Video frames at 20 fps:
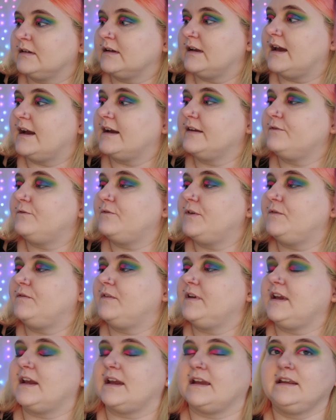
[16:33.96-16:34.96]

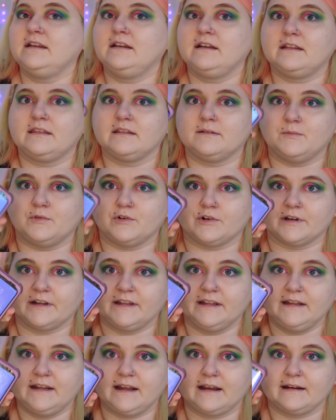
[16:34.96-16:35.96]
9:58 in the
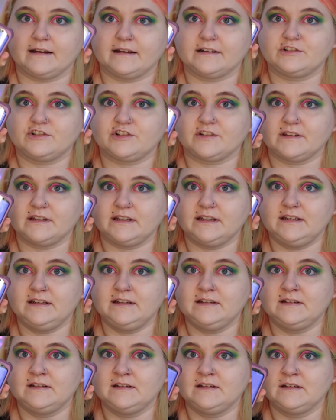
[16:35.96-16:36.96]
morning.
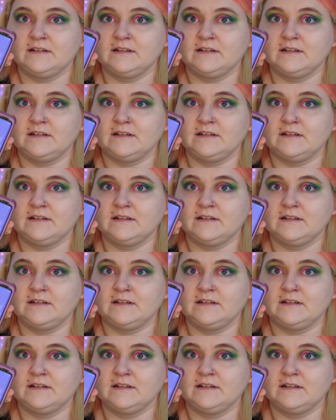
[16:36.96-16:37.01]
You